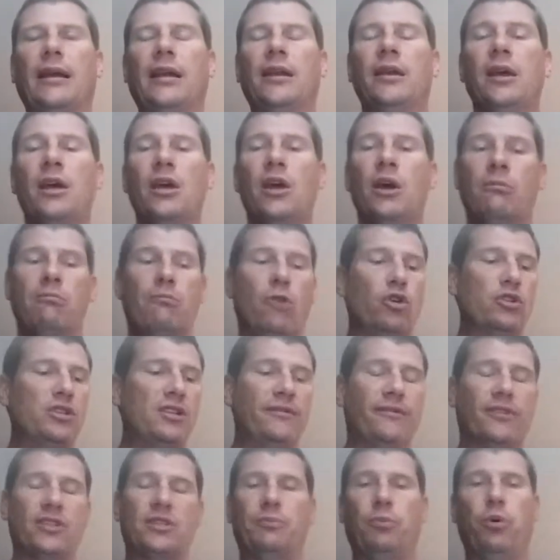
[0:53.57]
And most
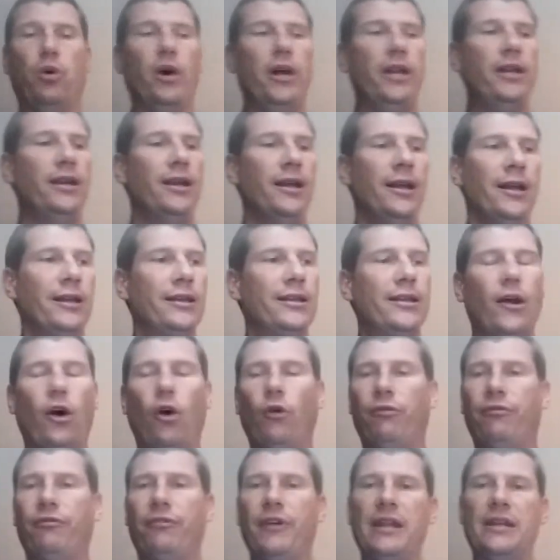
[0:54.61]
of us put,
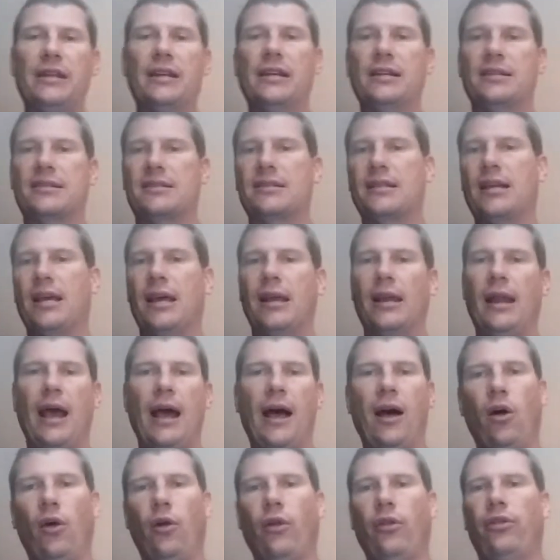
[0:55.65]
fitness and
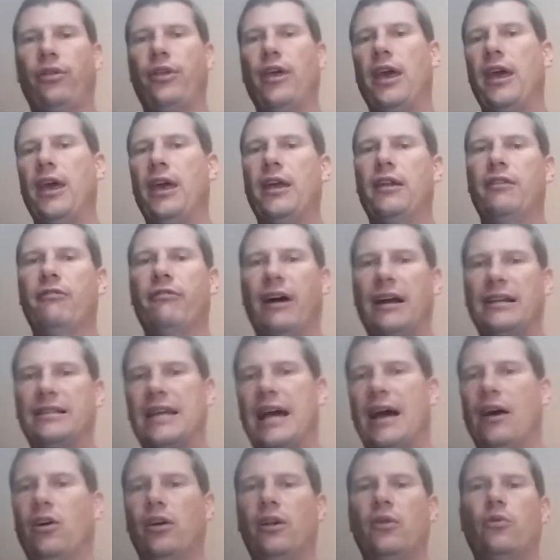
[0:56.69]
health and
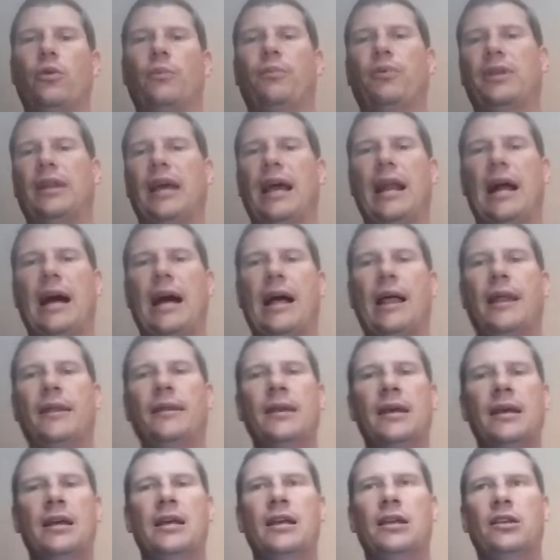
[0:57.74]
vitality, we put that
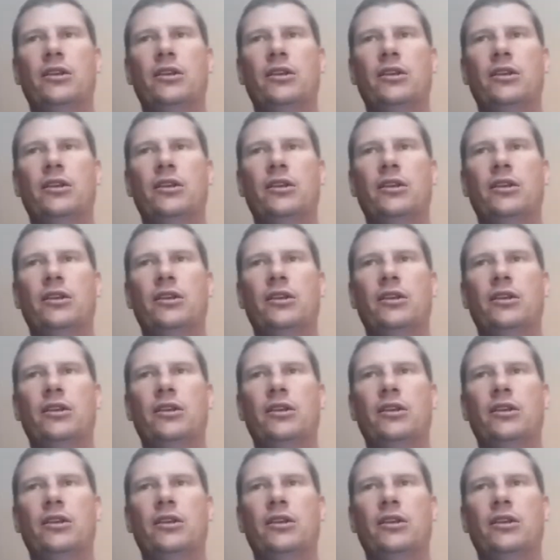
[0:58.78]
on,